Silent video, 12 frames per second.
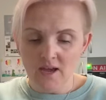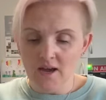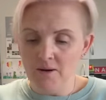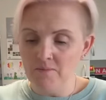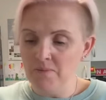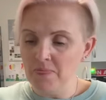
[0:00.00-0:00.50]

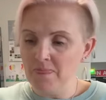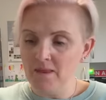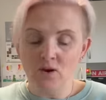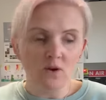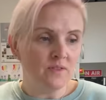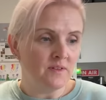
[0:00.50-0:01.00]
I
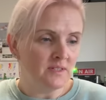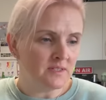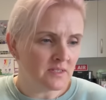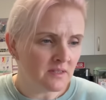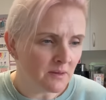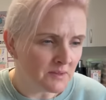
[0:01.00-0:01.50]
got
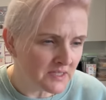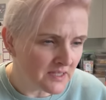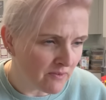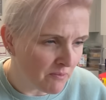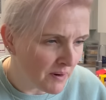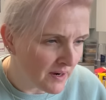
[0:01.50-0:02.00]
these, they were
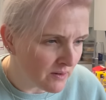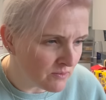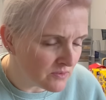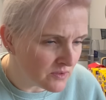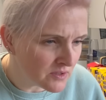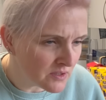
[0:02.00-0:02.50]

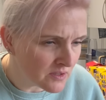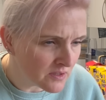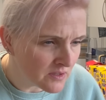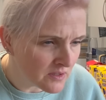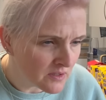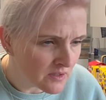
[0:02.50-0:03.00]

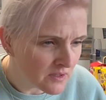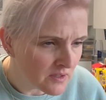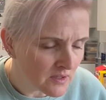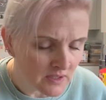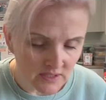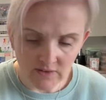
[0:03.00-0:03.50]

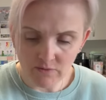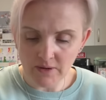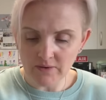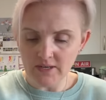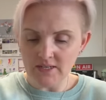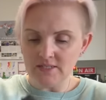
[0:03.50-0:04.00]

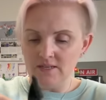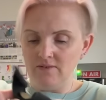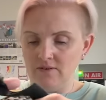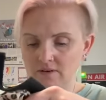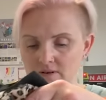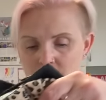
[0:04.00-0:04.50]

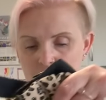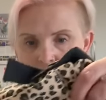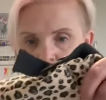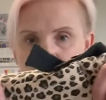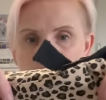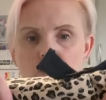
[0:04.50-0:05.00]
£7.87.
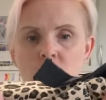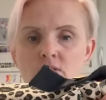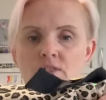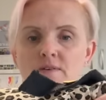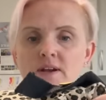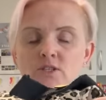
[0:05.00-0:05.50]

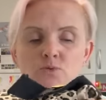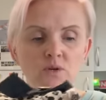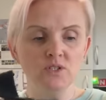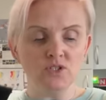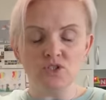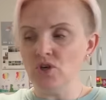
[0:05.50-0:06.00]
They're age
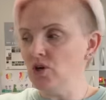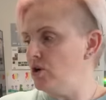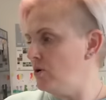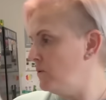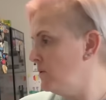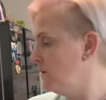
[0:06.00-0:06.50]
1 to 2,